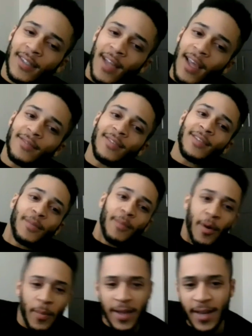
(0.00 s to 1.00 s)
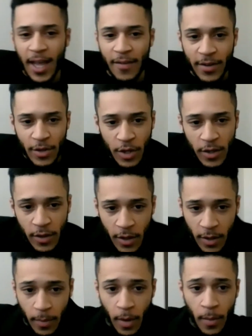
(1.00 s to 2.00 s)
David, my man David, you can
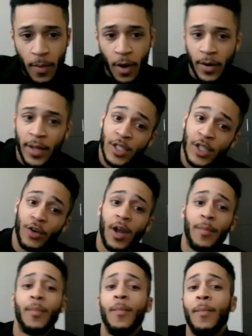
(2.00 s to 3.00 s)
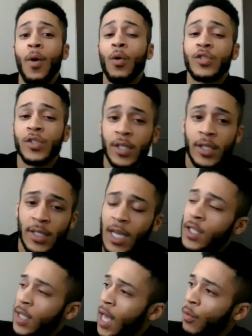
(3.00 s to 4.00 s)
look him up on Instagram mostly. Is
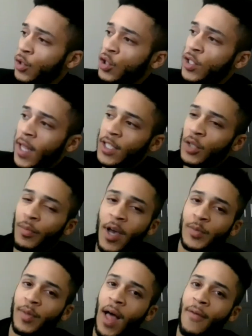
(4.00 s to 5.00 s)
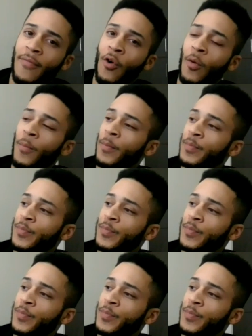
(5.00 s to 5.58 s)
that that would you say that's your best platform?